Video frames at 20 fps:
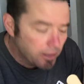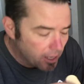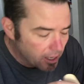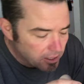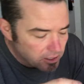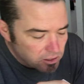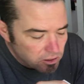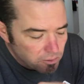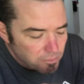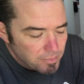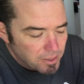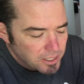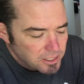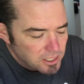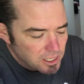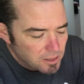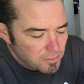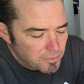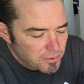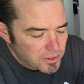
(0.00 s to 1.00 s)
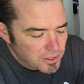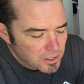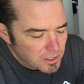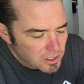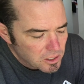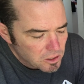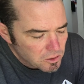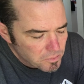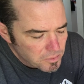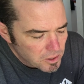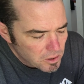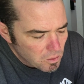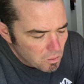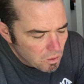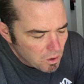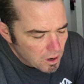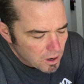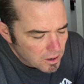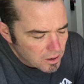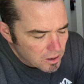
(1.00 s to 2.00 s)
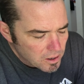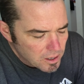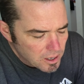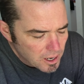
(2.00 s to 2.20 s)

Okay, so mix it up with a little bit of water.